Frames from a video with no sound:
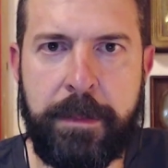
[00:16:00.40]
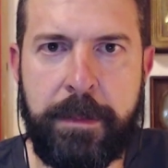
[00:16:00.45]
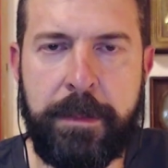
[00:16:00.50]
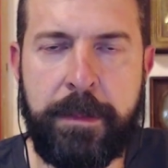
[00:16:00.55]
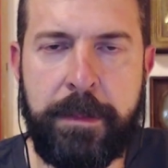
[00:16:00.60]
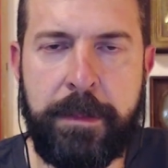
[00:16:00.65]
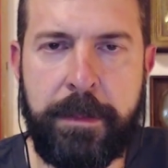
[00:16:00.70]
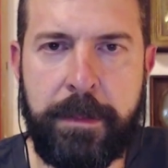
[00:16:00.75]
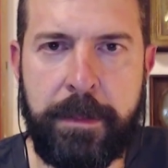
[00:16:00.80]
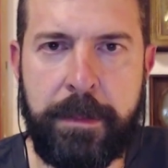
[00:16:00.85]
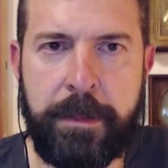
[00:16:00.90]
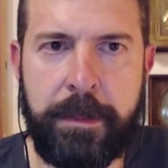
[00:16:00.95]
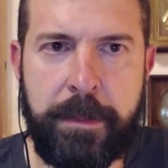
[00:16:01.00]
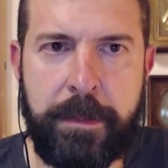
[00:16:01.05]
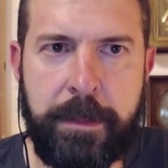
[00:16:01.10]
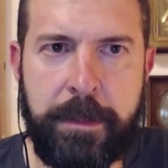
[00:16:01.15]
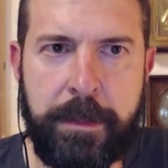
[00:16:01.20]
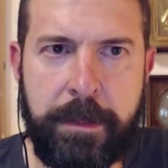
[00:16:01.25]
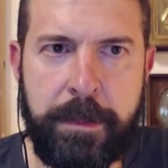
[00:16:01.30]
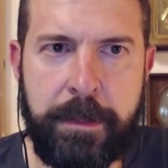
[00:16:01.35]

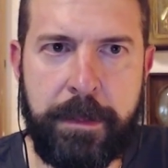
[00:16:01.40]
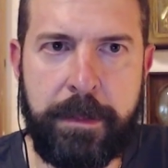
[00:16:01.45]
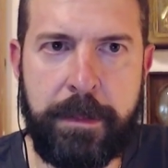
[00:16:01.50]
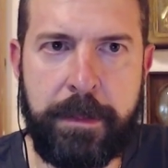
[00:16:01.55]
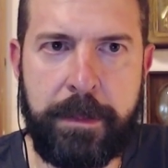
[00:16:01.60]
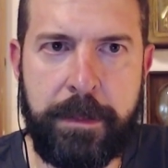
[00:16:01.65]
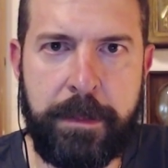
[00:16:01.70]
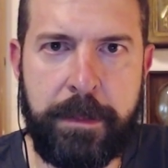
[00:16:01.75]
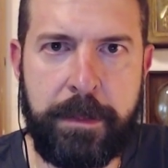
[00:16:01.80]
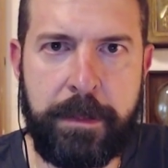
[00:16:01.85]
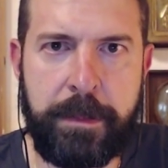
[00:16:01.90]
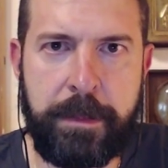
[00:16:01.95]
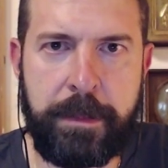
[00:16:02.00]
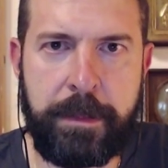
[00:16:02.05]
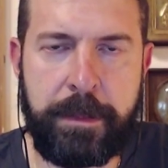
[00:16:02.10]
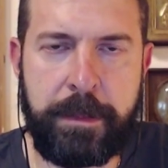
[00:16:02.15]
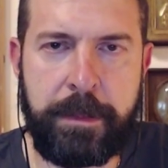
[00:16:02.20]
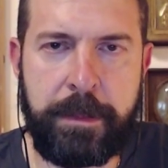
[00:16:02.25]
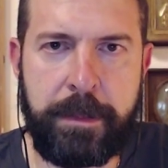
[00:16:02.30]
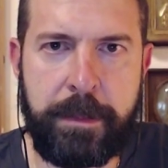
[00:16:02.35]

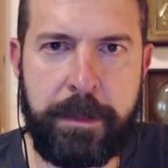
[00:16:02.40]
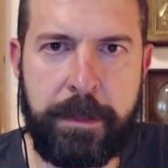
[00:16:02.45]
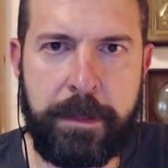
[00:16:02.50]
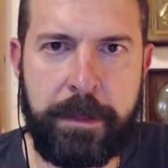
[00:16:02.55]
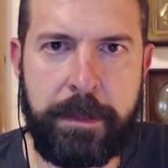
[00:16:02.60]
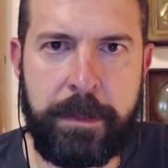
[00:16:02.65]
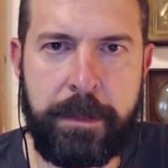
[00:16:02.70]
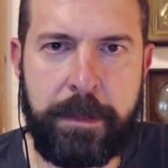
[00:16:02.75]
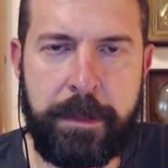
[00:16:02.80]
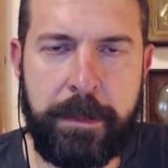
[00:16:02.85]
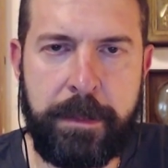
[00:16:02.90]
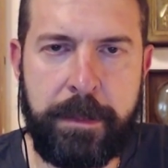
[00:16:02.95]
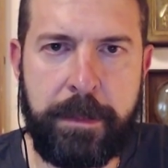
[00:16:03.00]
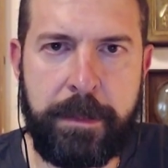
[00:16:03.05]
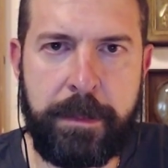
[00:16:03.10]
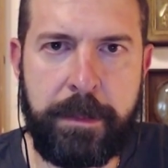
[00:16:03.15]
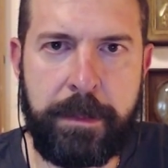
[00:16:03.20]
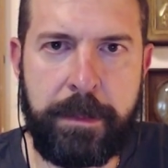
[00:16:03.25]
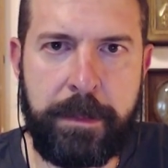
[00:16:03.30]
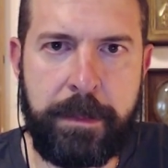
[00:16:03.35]
(silent)